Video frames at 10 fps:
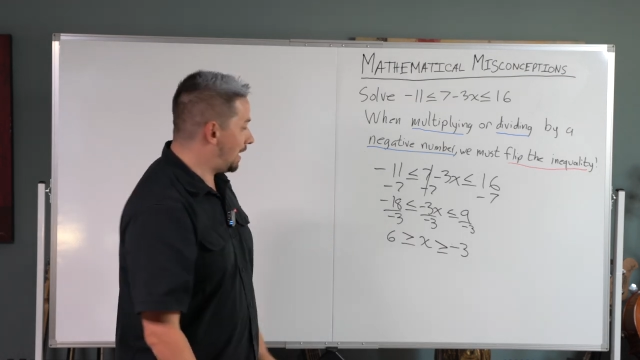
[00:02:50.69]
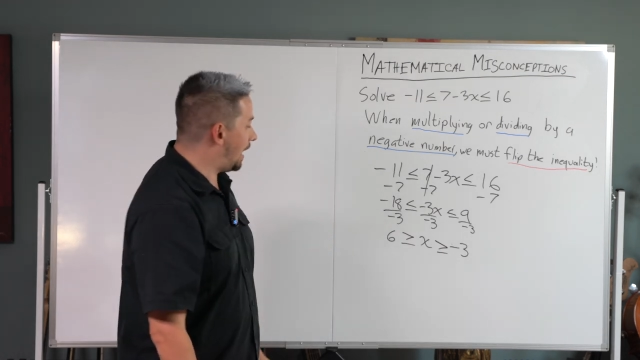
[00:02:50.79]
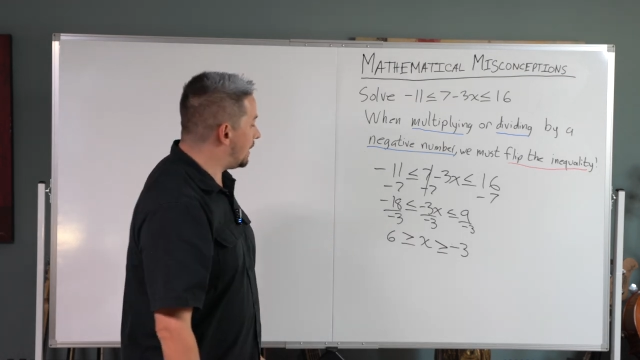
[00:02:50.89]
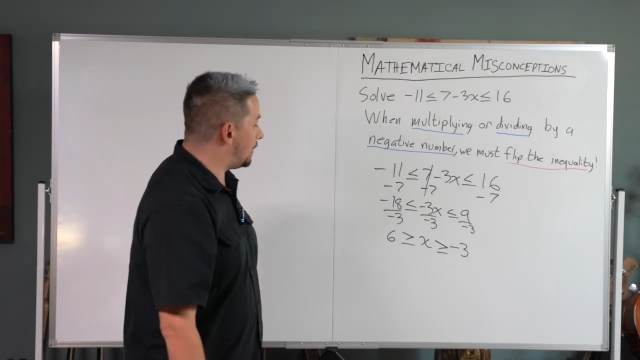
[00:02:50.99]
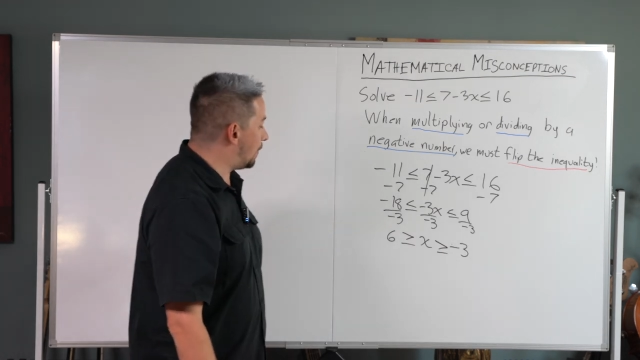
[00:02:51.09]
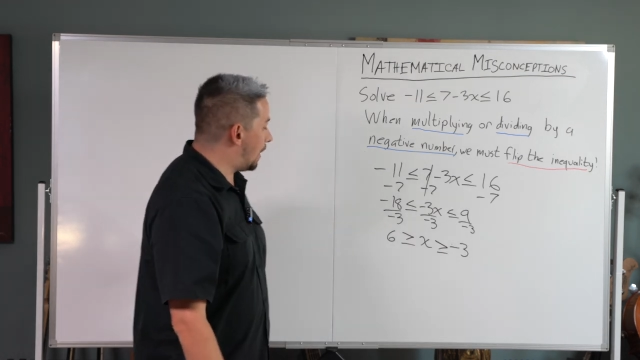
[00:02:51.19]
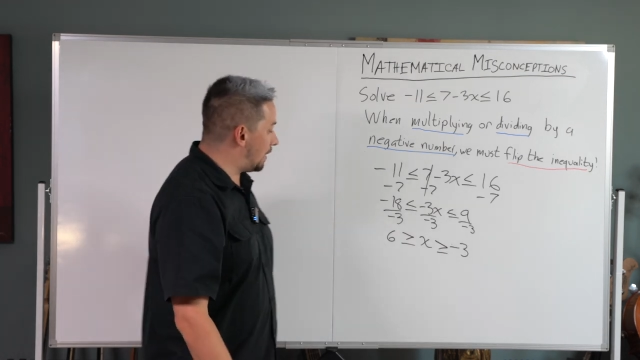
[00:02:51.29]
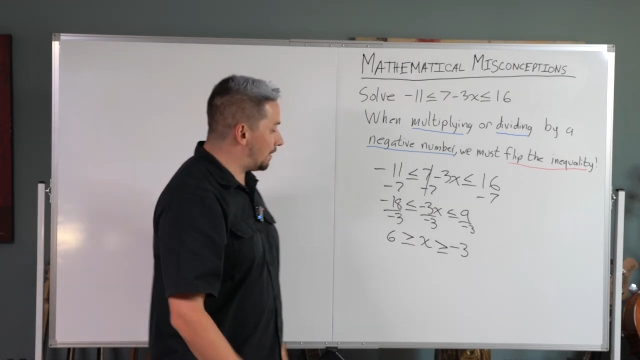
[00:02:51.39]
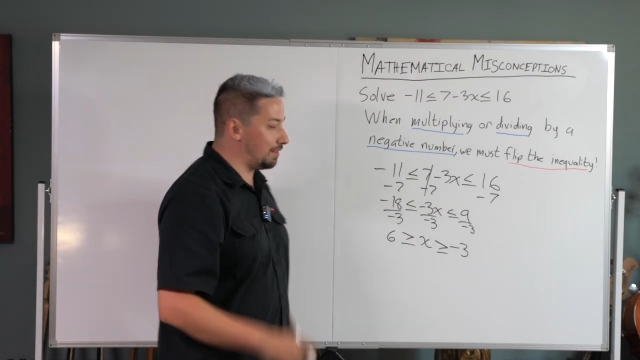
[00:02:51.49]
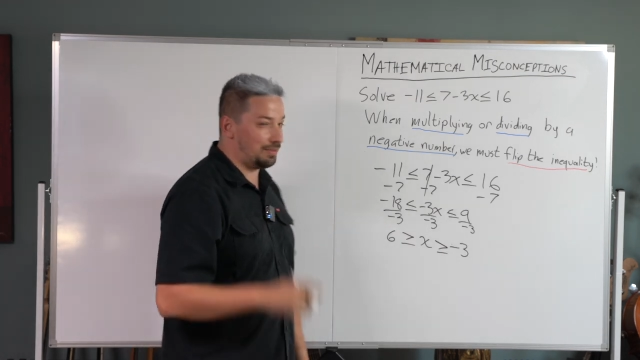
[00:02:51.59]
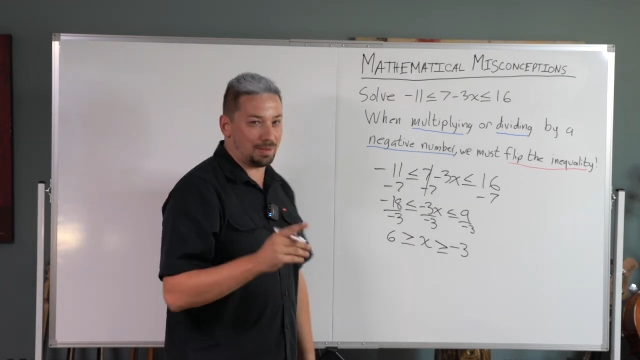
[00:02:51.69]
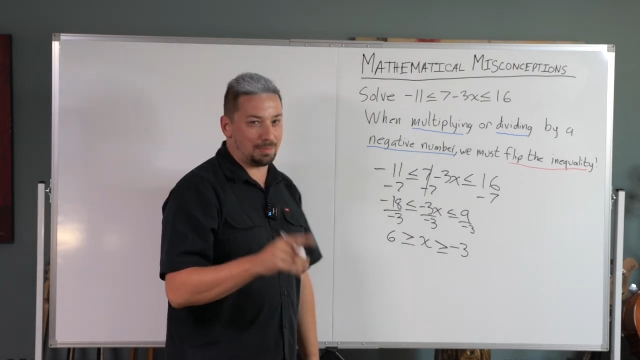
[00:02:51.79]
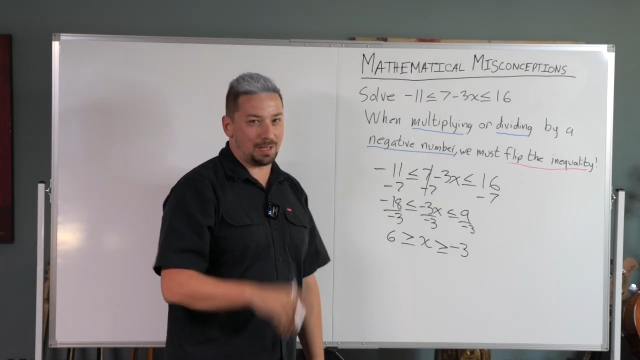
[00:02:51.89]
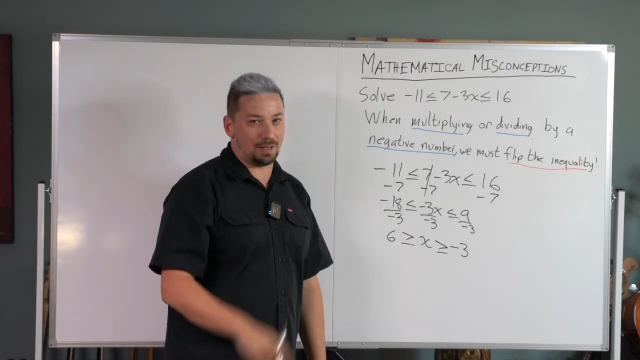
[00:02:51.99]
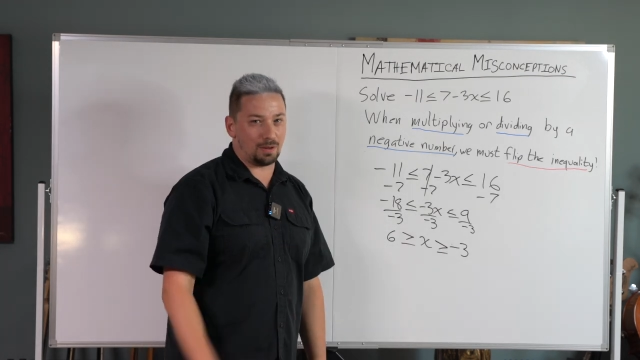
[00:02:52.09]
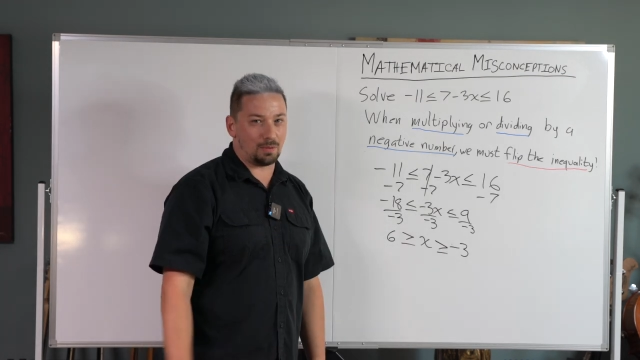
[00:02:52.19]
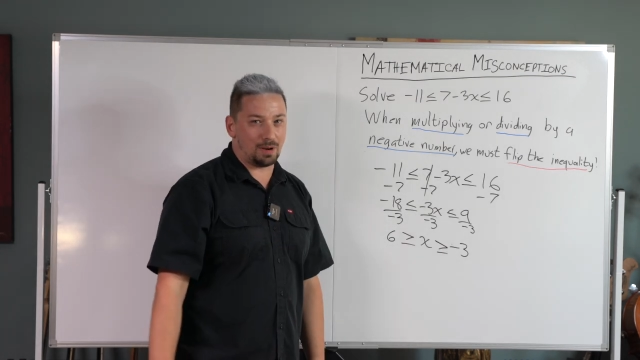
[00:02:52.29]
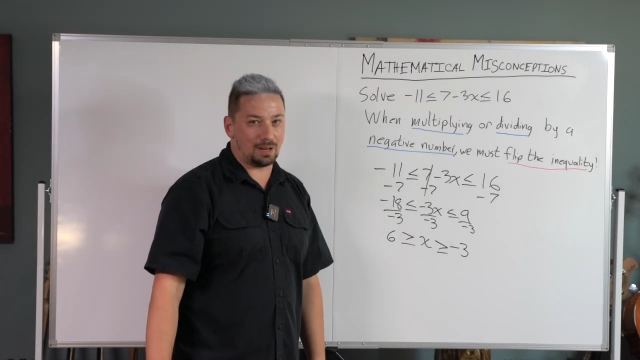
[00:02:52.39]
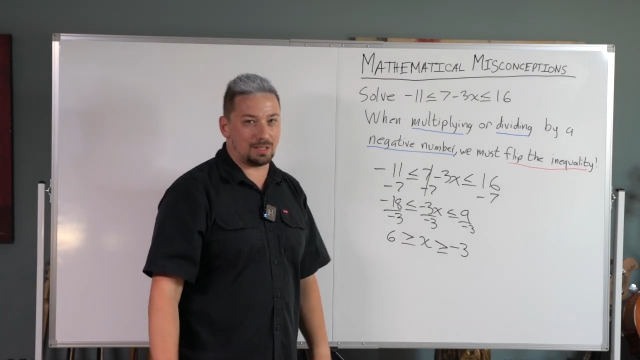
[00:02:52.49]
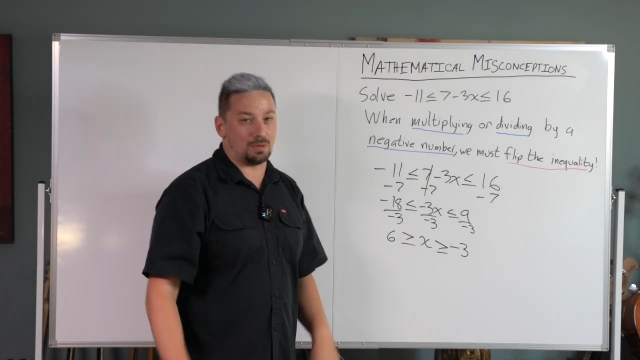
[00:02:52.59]
And you want to flip the
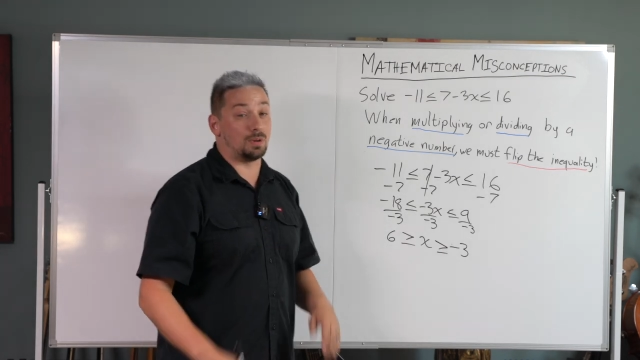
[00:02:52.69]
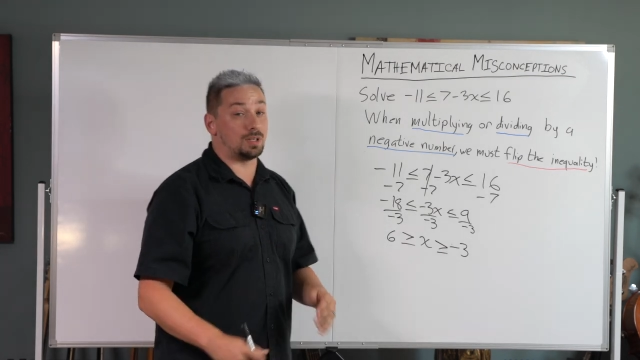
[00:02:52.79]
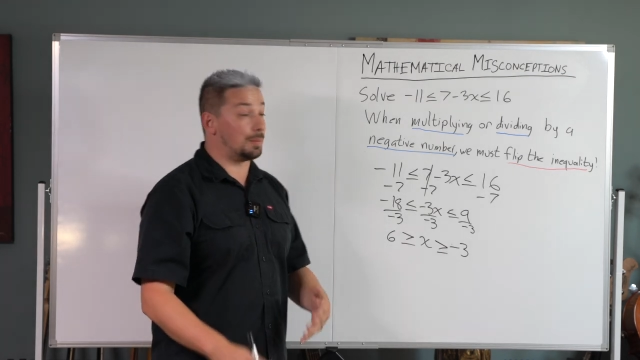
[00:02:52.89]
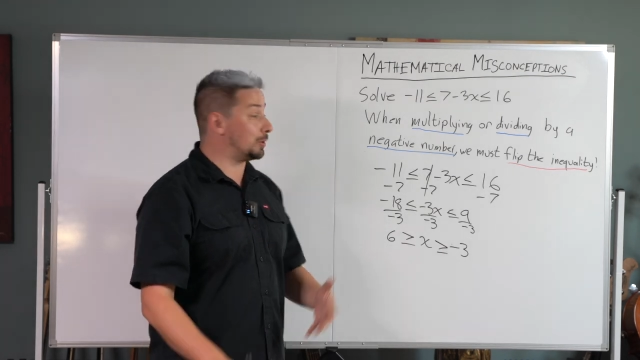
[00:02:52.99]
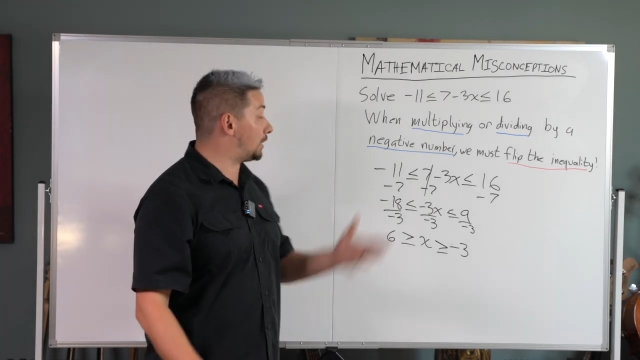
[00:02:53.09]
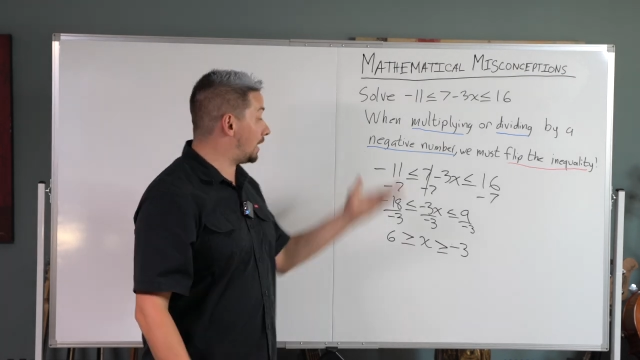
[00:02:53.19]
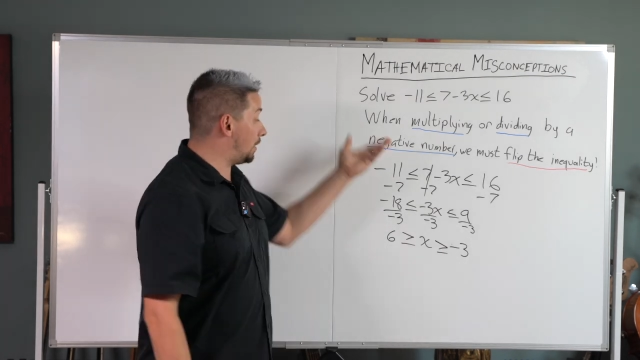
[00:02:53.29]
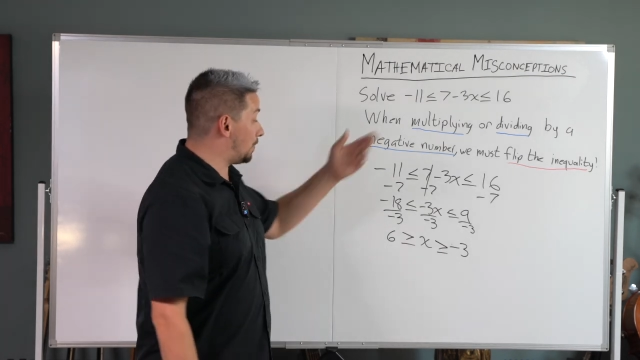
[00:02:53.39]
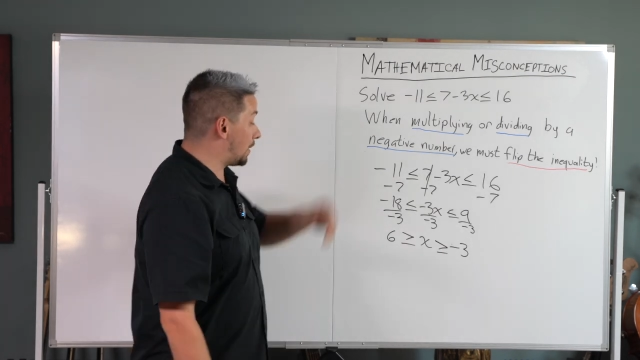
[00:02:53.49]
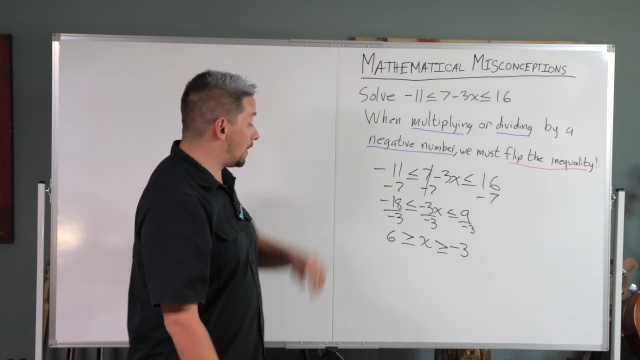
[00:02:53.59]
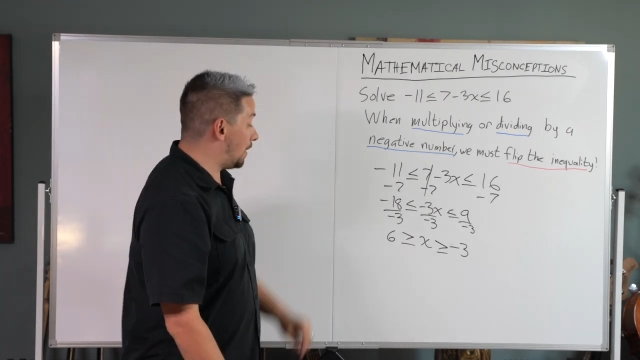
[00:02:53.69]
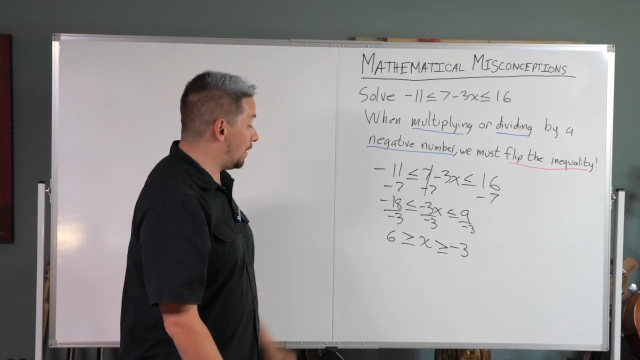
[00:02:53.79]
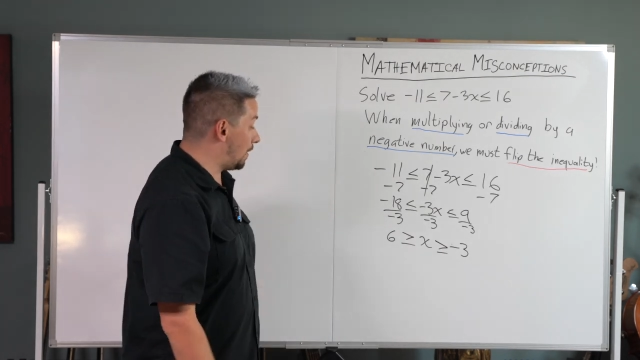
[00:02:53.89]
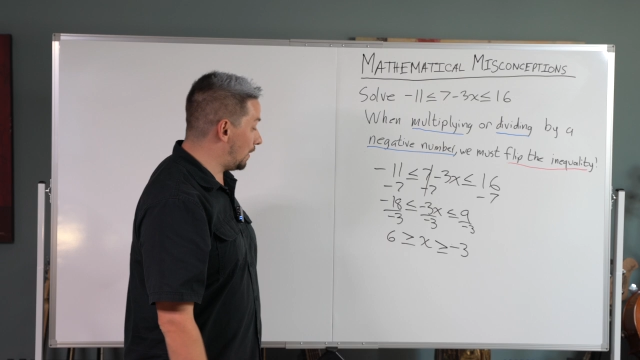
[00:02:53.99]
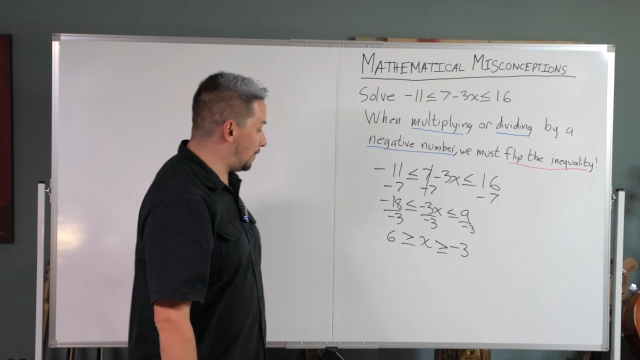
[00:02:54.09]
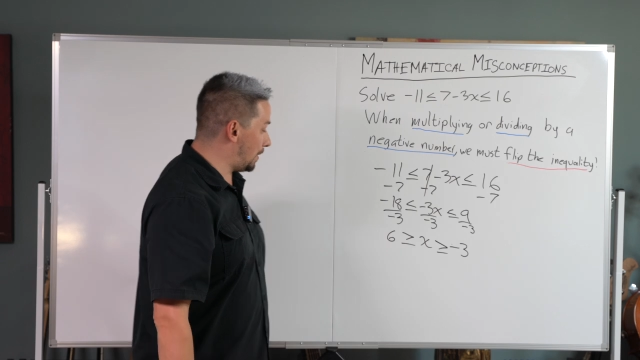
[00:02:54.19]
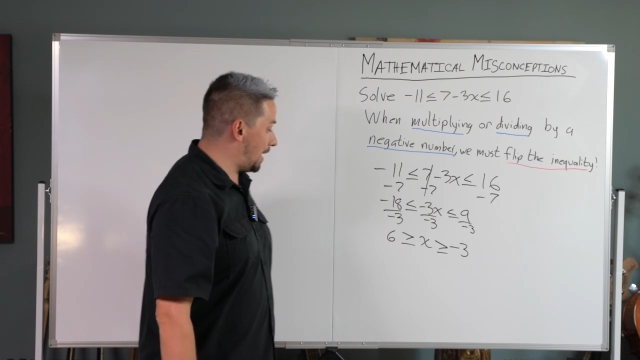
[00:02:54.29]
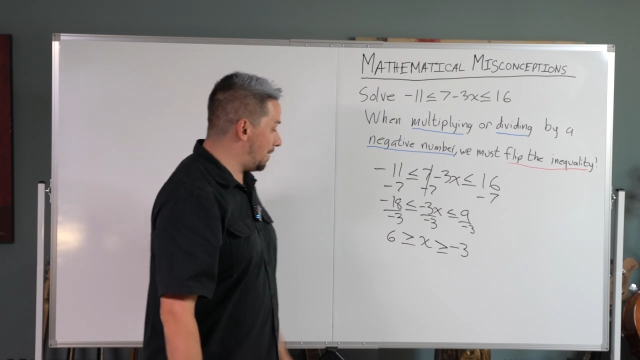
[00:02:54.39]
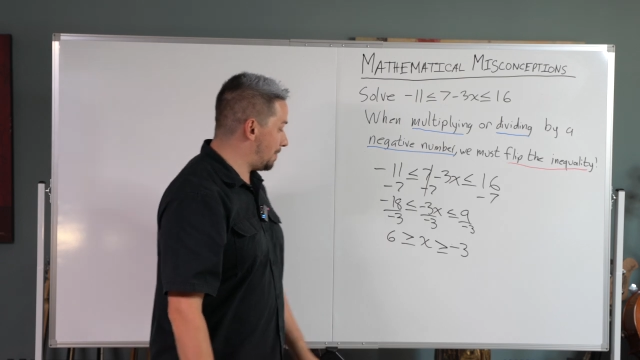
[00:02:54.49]
inequalities or double check your work along the way.